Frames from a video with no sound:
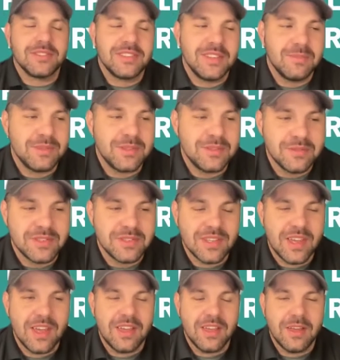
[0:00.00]
tip
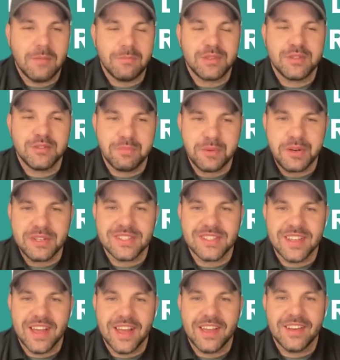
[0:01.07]
Tuesday. I'm super
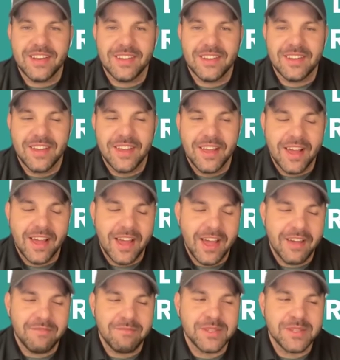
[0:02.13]
excited. I
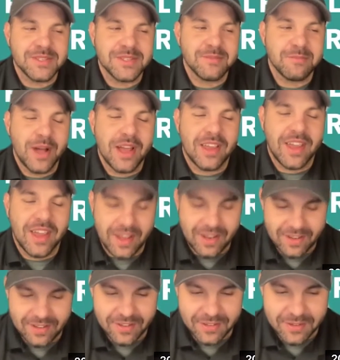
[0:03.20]
have Mr. Mike
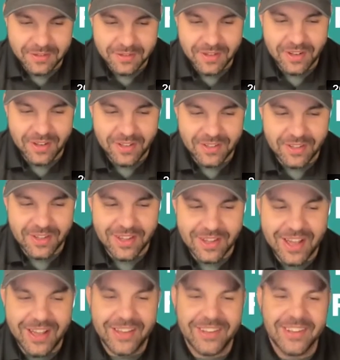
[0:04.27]
Hanna on the
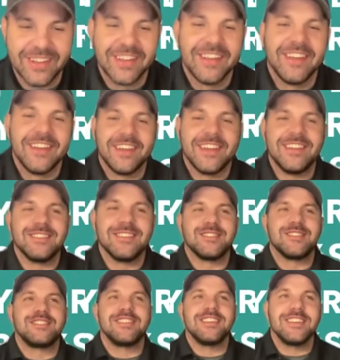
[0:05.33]
line. He's the
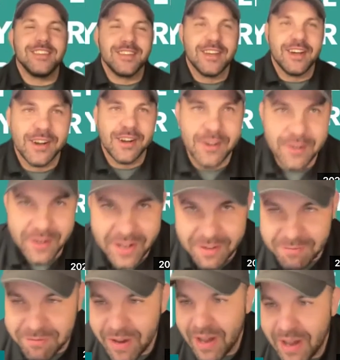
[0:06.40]
CEO
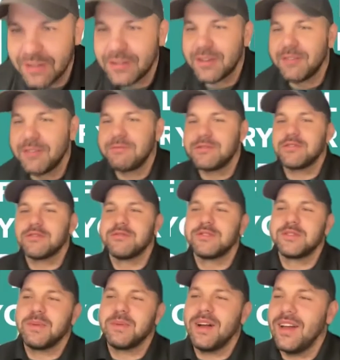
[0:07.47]
and founder of
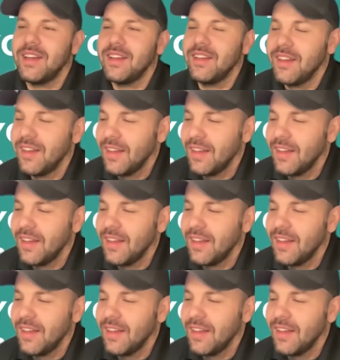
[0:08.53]
TrueSpot,